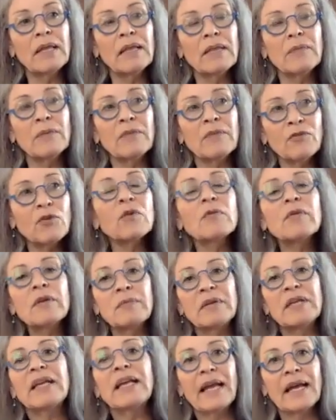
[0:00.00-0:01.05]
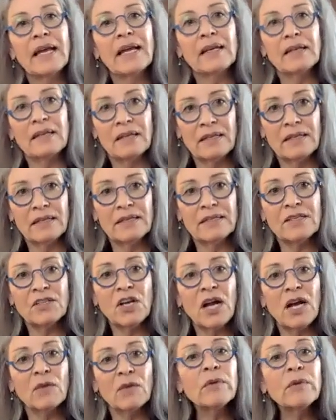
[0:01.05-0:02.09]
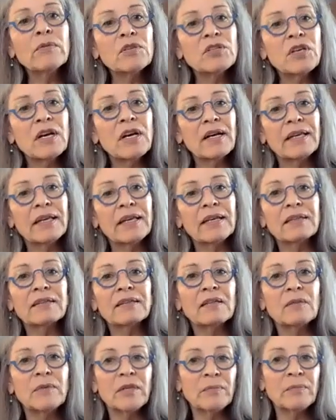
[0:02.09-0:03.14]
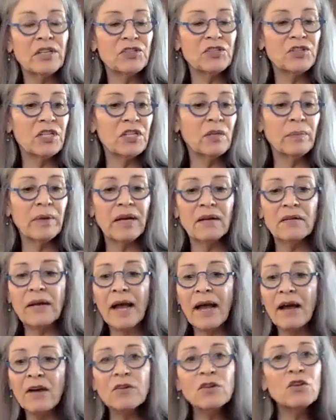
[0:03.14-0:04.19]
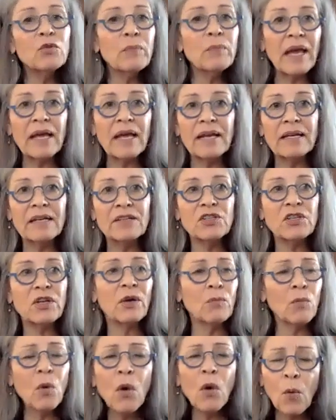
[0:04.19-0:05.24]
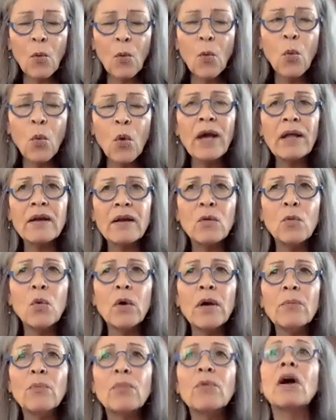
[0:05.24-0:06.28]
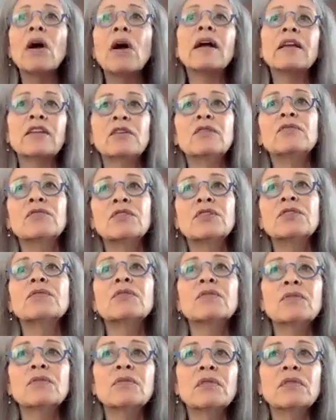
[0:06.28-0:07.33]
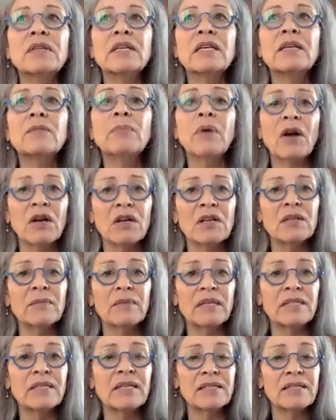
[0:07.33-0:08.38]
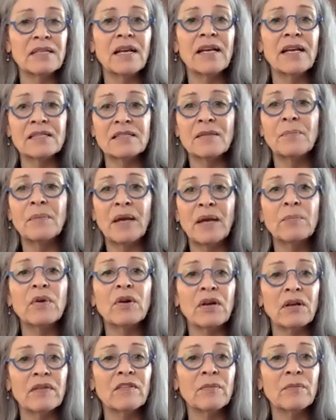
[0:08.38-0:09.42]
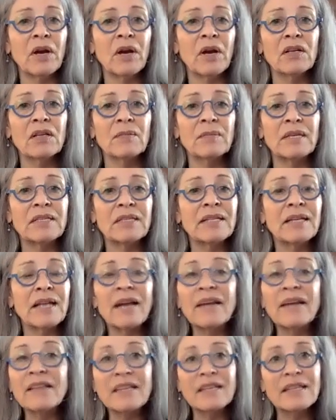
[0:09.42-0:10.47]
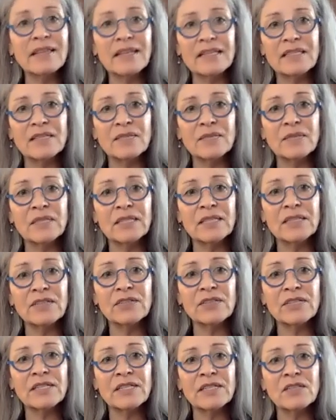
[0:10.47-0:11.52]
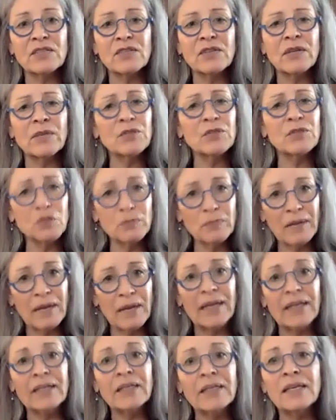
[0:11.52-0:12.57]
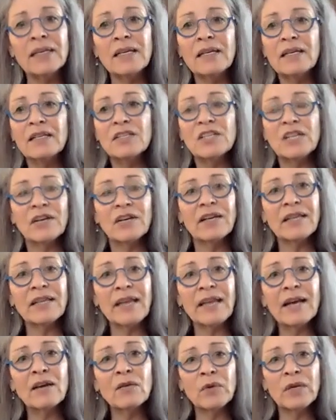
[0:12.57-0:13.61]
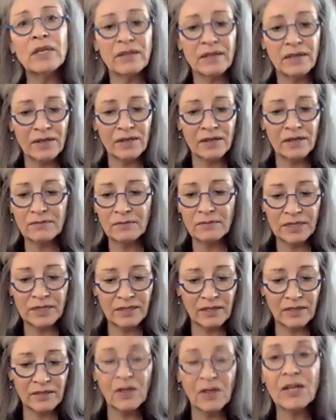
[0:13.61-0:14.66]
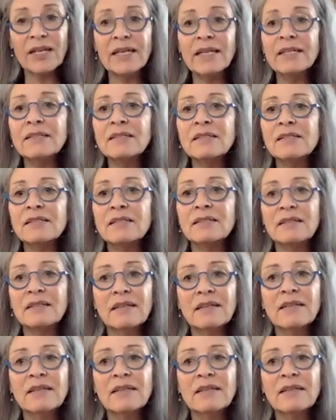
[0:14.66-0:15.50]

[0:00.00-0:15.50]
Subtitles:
before we began this talk, we were talking a little bit, Birgit, about how you managed, what brought you to the Parliament as a member of the Parliament, and I think that's a real interesting story. Would you mind sharing that with our audience?